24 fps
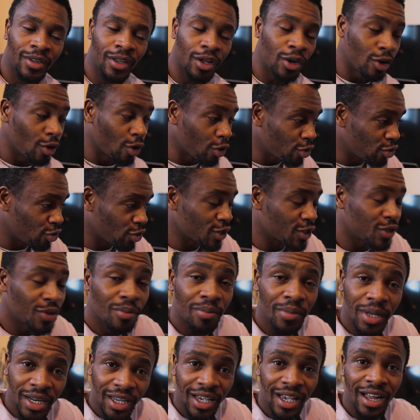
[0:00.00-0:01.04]
Not just the
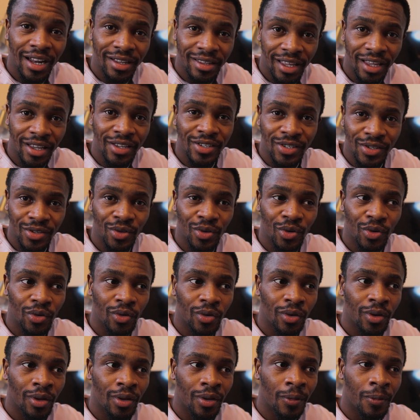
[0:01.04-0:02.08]
medical things, you know,
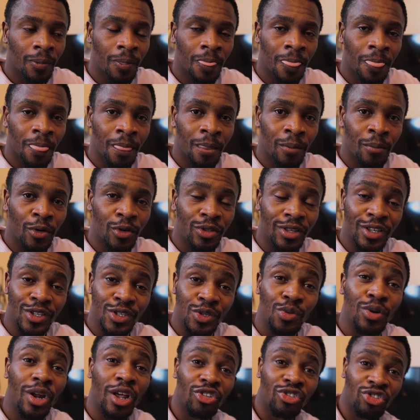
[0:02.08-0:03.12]
but it's
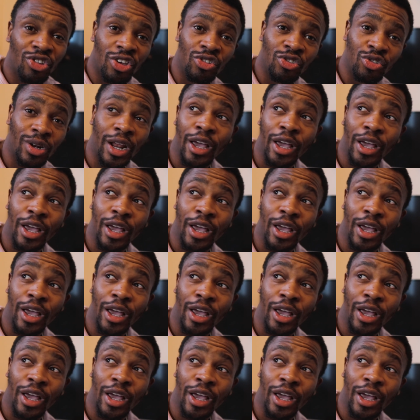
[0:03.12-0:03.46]
gonna change you.